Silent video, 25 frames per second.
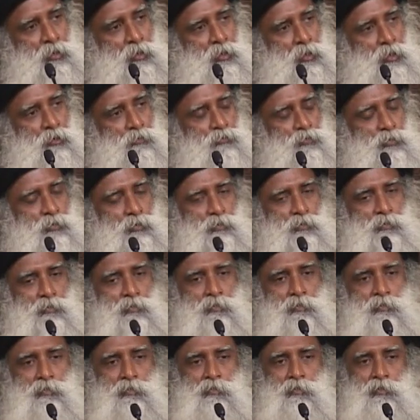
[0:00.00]
If you
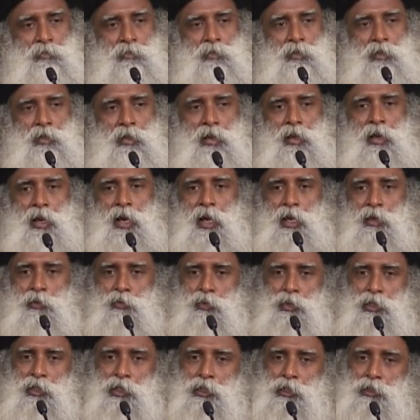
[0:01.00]
are
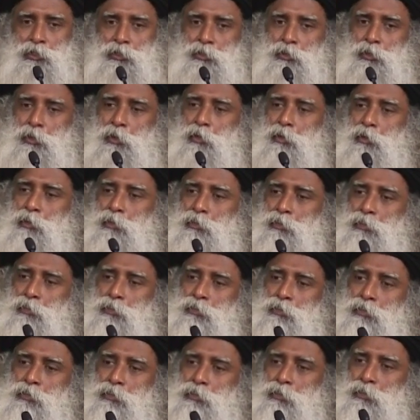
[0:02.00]
willing to go
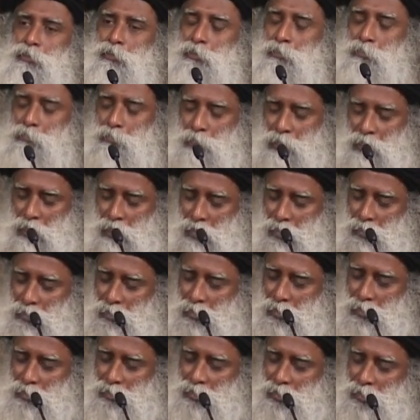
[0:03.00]

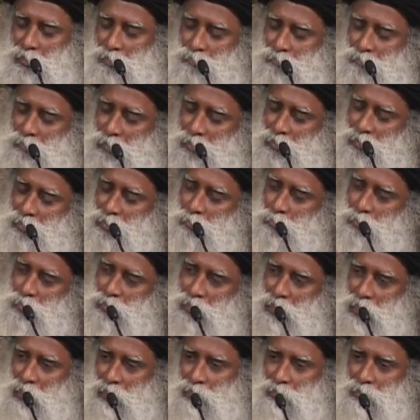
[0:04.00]
beyond the surface
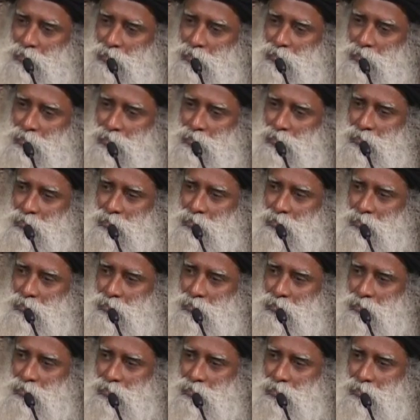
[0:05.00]

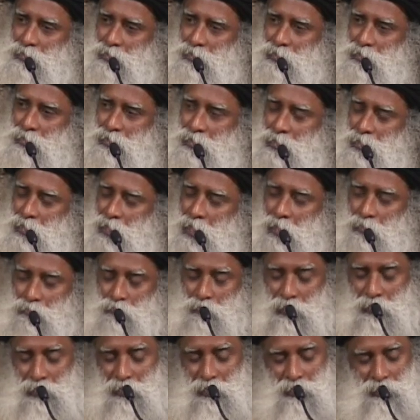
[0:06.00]
substance of
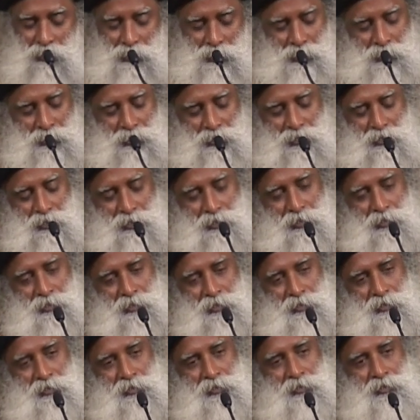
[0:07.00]
what this
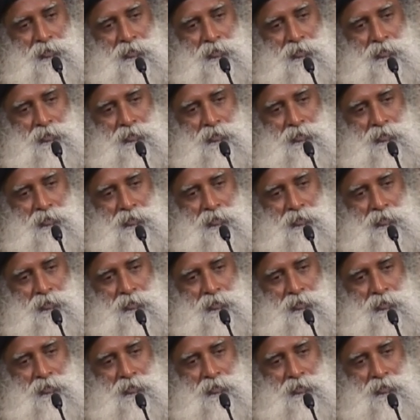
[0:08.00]
is,